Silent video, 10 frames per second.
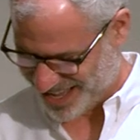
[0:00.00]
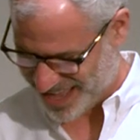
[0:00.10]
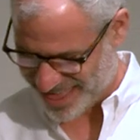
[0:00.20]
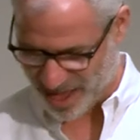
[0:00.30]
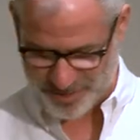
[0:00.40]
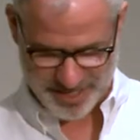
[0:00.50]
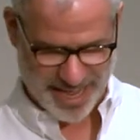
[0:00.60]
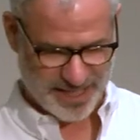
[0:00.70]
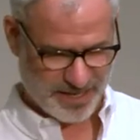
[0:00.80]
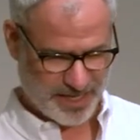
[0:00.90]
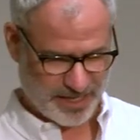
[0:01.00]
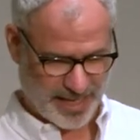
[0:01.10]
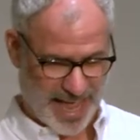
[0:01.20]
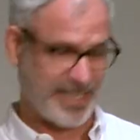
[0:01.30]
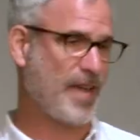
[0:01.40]
that was la the
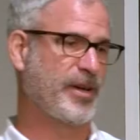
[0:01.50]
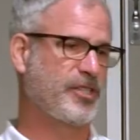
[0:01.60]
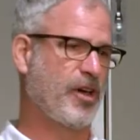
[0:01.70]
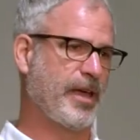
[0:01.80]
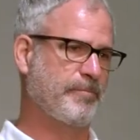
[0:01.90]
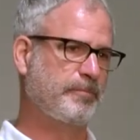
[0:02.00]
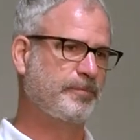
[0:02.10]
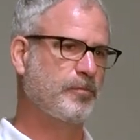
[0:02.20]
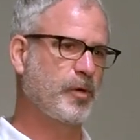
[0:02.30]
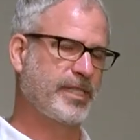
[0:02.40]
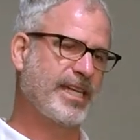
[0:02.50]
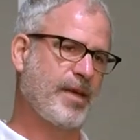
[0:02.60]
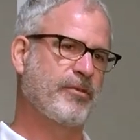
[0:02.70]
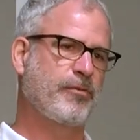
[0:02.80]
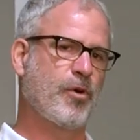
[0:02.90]
last time I saw him was the
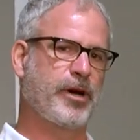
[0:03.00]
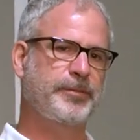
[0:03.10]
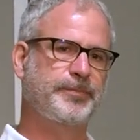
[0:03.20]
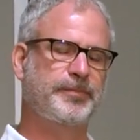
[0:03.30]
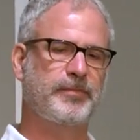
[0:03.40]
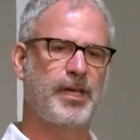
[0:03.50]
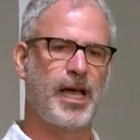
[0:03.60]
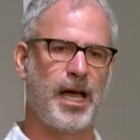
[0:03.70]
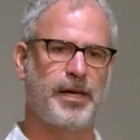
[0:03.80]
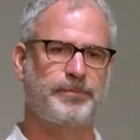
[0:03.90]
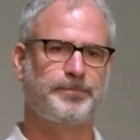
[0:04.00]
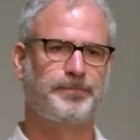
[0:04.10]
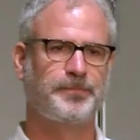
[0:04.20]
day before, um,